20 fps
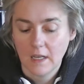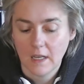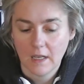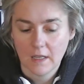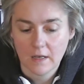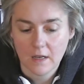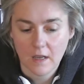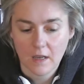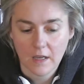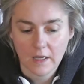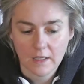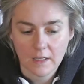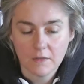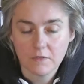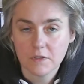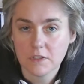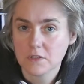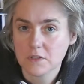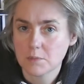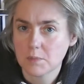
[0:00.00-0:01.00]
and I
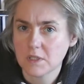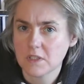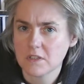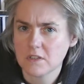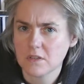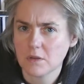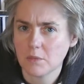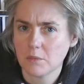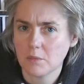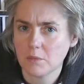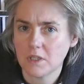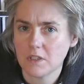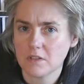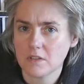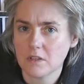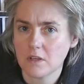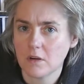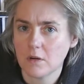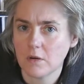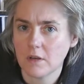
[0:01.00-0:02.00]
gave it a spin some weeks
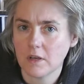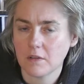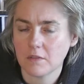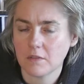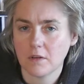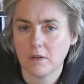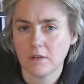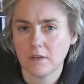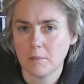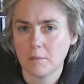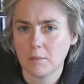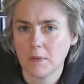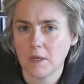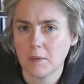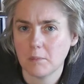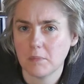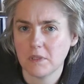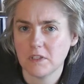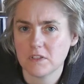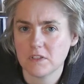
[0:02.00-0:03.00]
ago, and I thought there
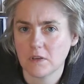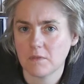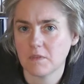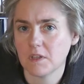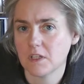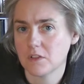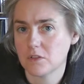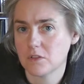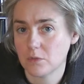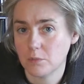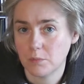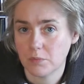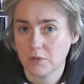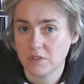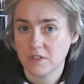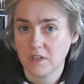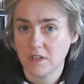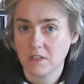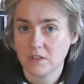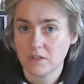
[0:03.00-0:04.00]
might be something to
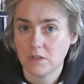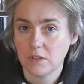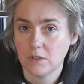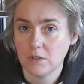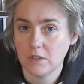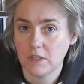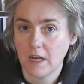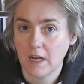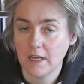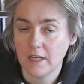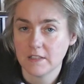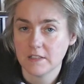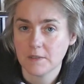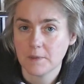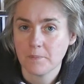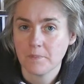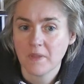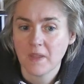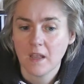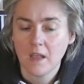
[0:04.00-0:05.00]
present to you guys.